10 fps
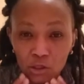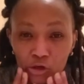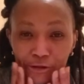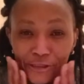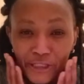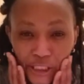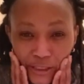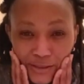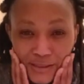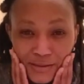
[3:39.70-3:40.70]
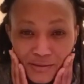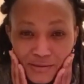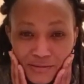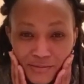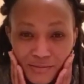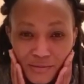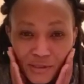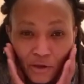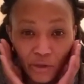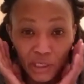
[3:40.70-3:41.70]
Your cheeks,
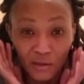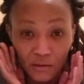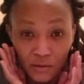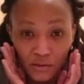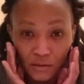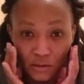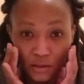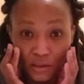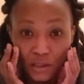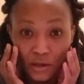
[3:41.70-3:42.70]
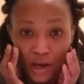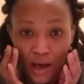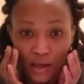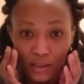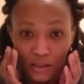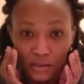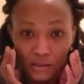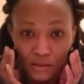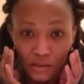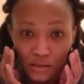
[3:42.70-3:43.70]
your ears, your eyes,